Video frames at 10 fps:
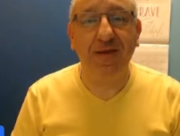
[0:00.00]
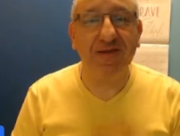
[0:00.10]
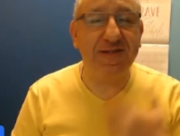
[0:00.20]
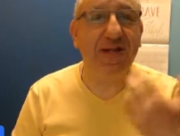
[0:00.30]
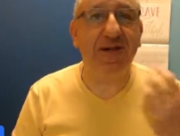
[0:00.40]

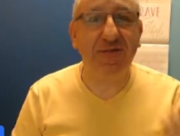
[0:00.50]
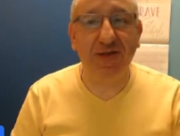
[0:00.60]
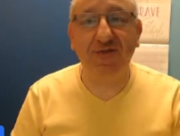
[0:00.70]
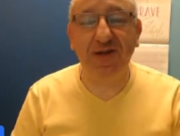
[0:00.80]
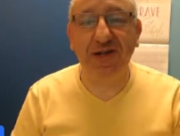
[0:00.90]
instead of
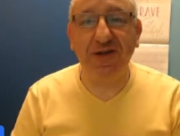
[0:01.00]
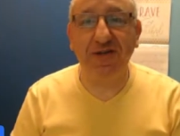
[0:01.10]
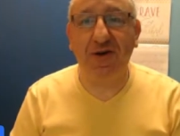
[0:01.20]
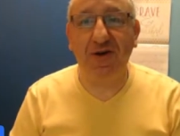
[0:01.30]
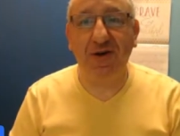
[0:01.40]
the real
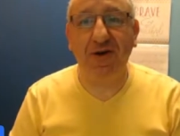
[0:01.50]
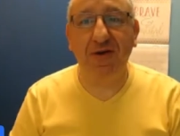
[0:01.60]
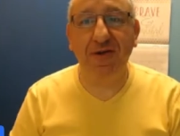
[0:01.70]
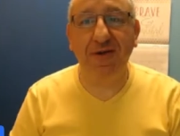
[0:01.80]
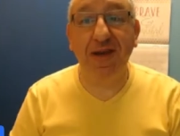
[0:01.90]
dog
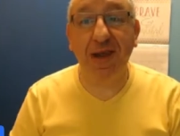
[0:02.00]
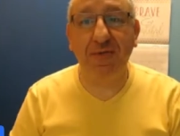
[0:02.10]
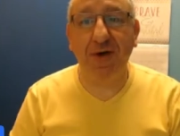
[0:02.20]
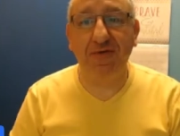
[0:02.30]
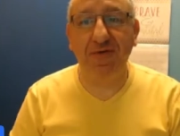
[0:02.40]

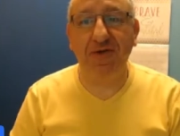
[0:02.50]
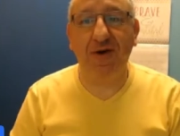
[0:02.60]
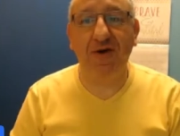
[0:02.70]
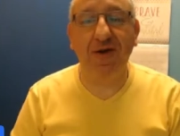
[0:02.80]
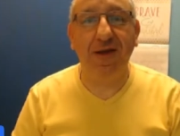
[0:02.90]
name of the
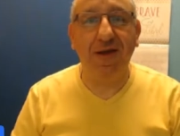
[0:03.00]
dog.